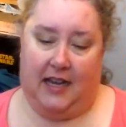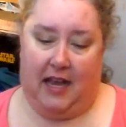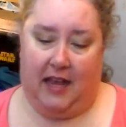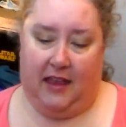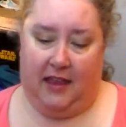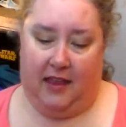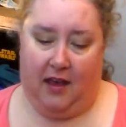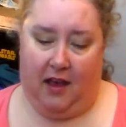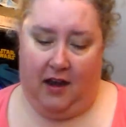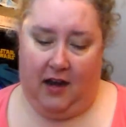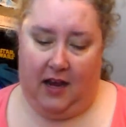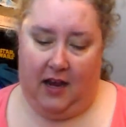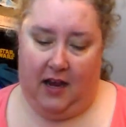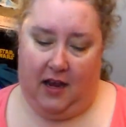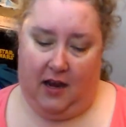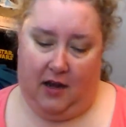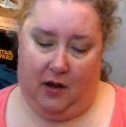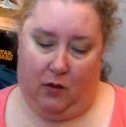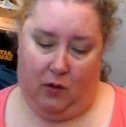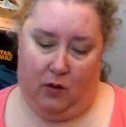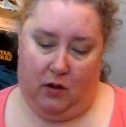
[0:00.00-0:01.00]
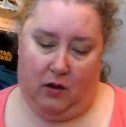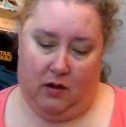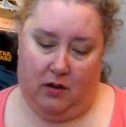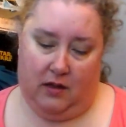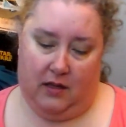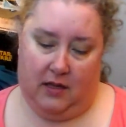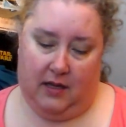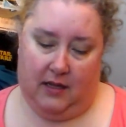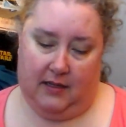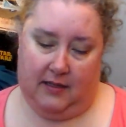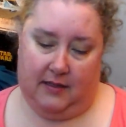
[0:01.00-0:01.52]
I thought I had
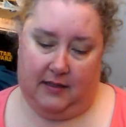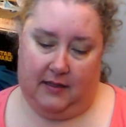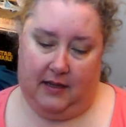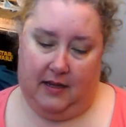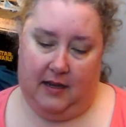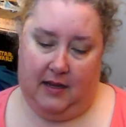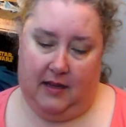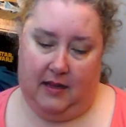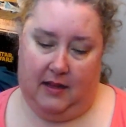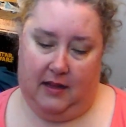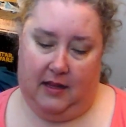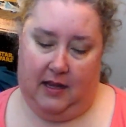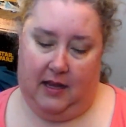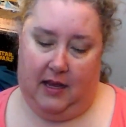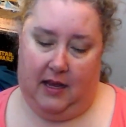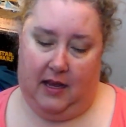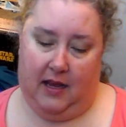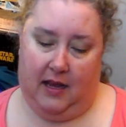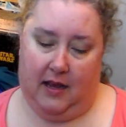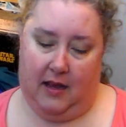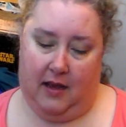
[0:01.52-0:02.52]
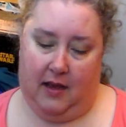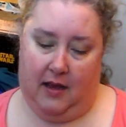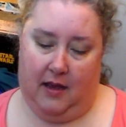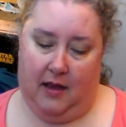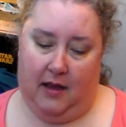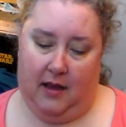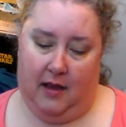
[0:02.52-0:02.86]
ordered this in the